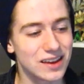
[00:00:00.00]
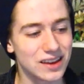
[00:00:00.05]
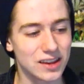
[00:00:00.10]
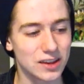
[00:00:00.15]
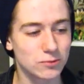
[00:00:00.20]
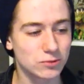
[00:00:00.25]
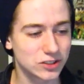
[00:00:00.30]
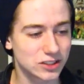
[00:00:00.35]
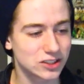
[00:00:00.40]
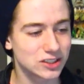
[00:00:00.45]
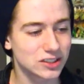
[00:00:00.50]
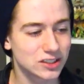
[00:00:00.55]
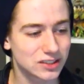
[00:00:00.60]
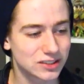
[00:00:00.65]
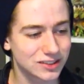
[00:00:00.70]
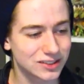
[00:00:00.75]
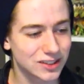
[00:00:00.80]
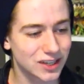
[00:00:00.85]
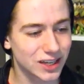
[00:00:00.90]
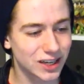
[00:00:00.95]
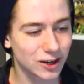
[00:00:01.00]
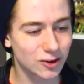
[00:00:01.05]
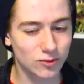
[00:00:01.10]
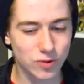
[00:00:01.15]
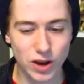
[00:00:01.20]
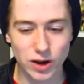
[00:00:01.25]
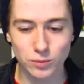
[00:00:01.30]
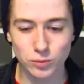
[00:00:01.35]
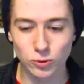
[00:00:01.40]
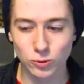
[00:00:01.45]
it was just an
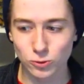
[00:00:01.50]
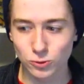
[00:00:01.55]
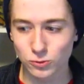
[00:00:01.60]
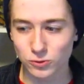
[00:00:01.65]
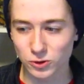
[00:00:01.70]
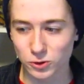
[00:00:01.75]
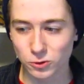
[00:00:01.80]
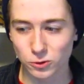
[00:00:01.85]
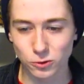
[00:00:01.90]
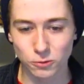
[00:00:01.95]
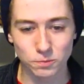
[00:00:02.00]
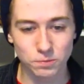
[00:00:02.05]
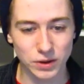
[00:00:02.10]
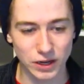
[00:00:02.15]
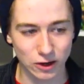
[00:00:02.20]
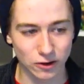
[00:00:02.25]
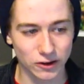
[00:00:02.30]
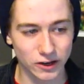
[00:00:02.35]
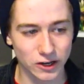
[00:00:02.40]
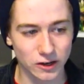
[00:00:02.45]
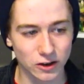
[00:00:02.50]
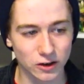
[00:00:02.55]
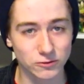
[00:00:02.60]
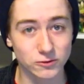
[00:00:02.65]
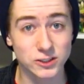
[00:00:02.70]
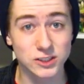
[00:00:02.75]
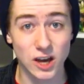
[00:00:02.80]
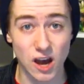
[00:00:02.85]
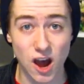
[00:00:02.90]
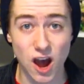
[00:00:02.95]
incredible little period
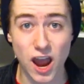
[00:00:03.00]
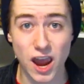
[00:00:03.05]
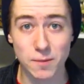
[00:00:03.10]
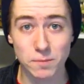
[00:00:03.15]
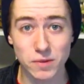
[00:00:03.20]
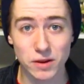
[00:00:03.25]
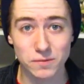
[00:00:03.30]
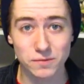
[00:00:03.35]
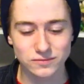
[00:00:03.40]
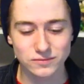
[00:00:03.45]
of time.